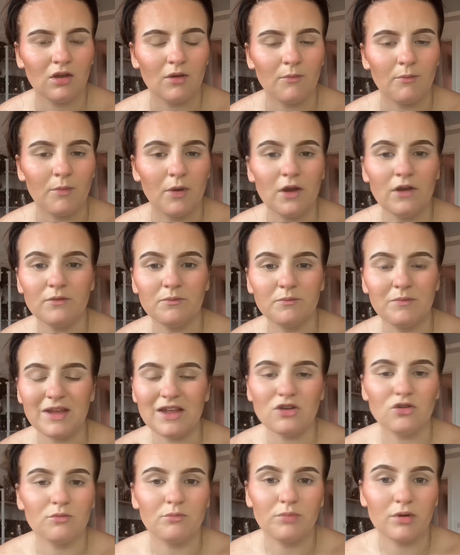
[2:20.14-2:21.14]
But
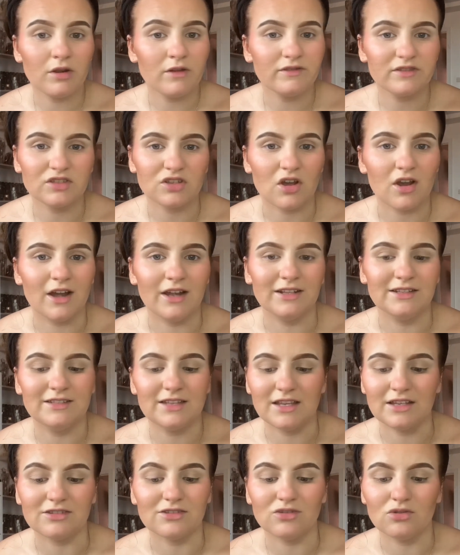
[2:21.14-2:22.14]
being on both sides
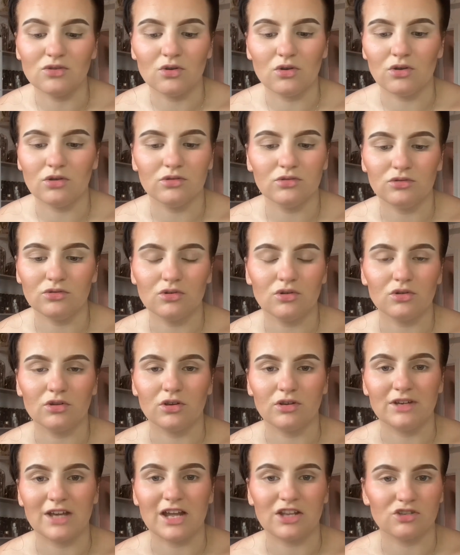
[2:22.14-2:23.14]
is not not
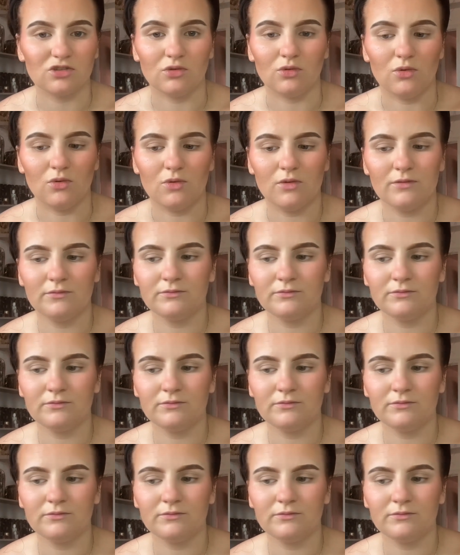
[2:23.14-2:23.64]
good at all.